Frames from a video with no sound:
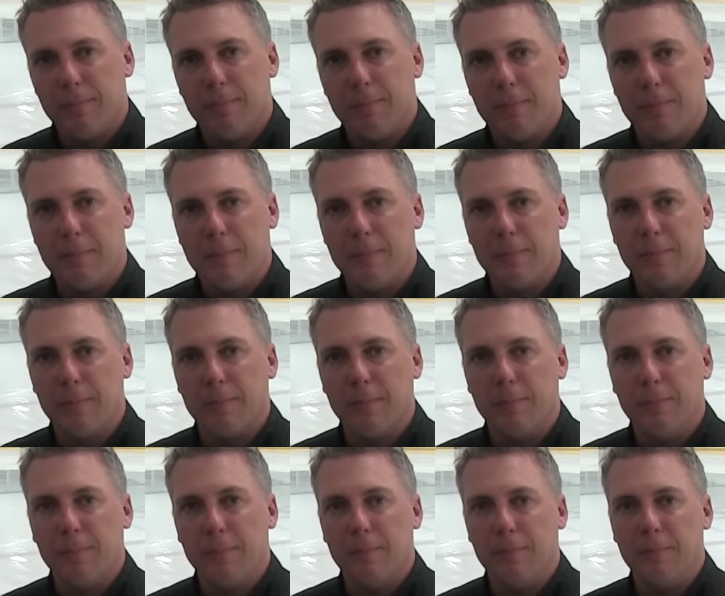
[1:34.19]

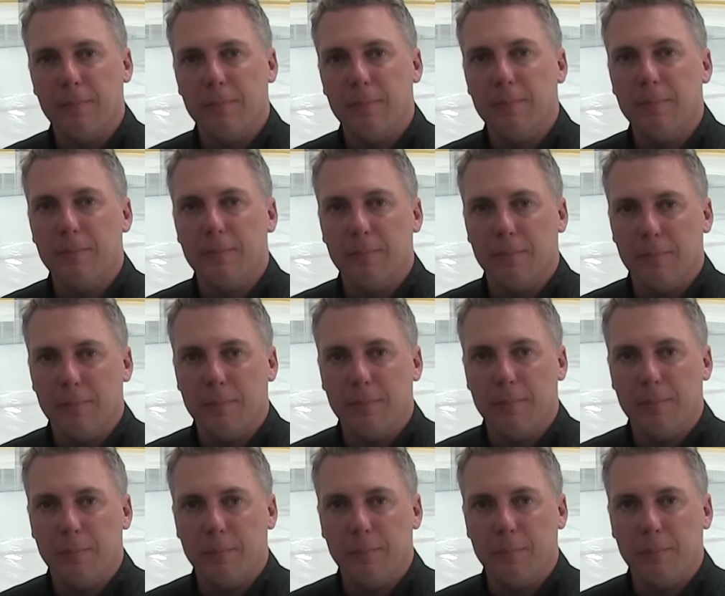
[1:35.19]

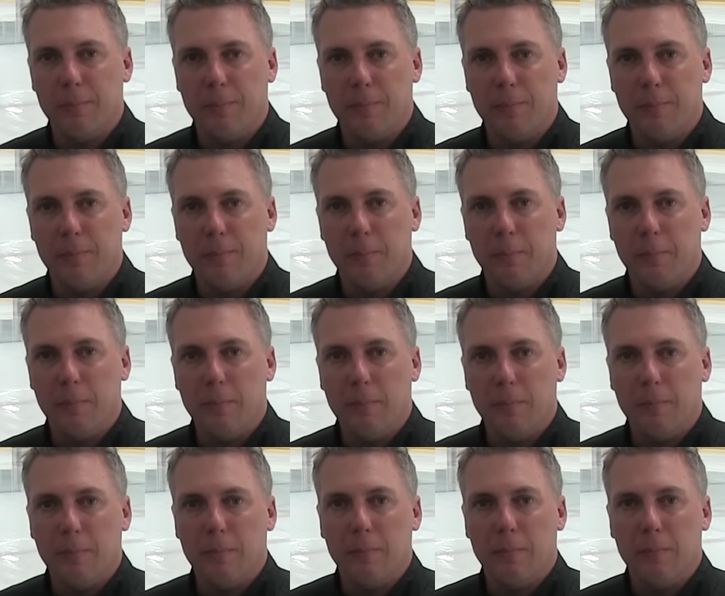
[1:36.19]

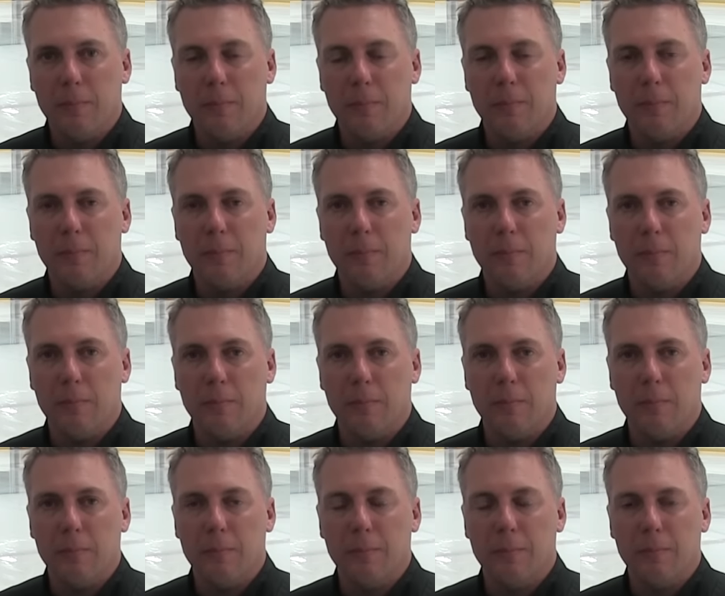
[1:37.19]

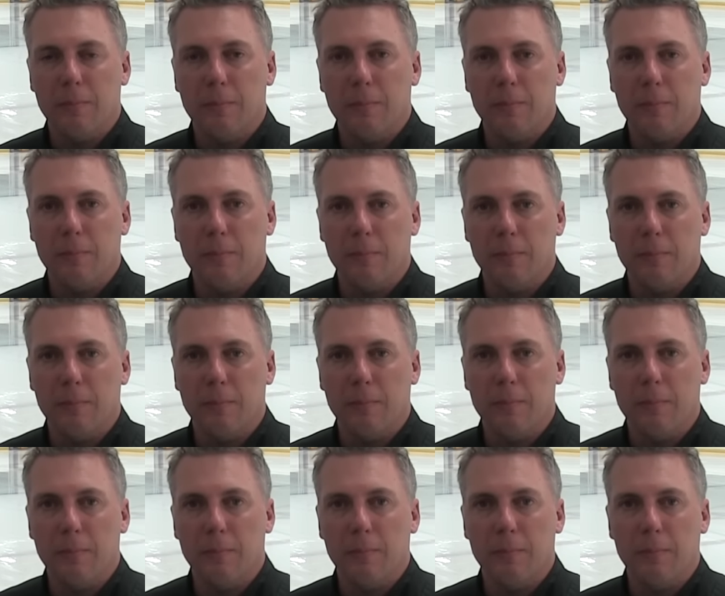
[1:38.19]

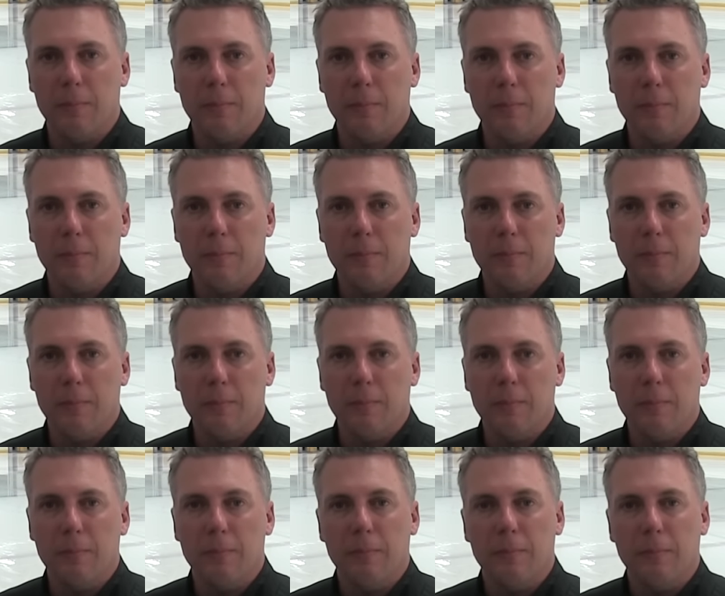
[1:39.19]

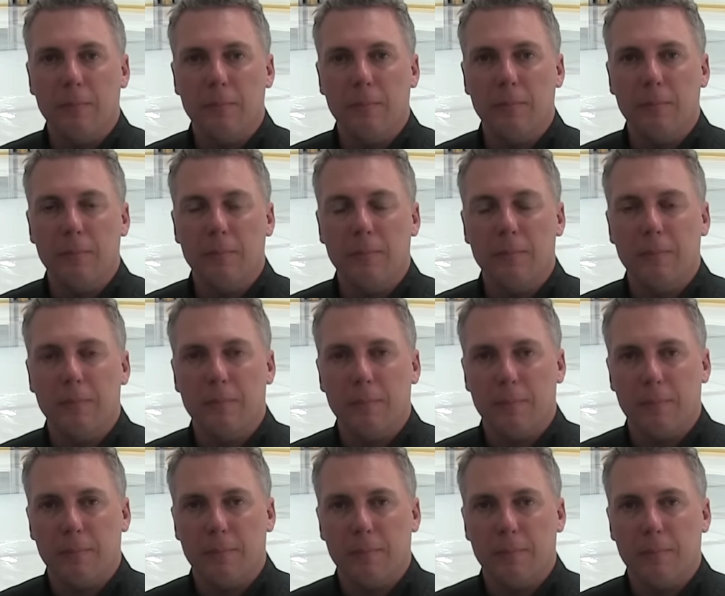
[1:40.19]

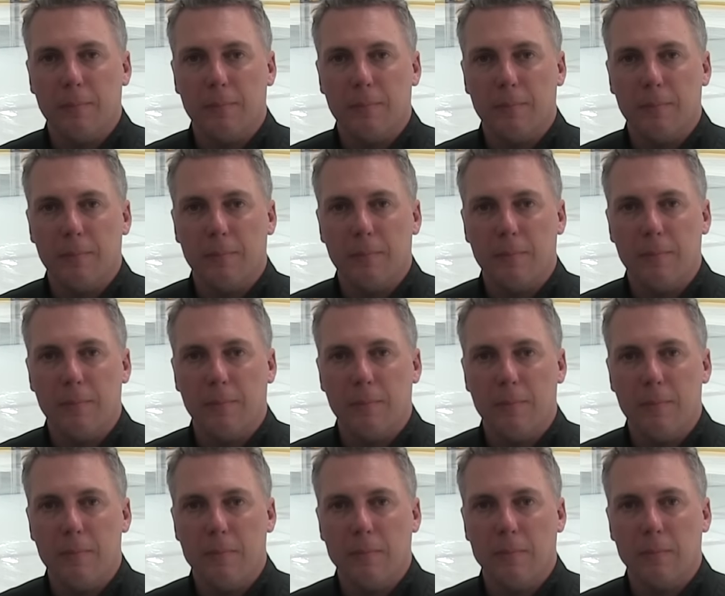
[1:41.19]
(not speaking)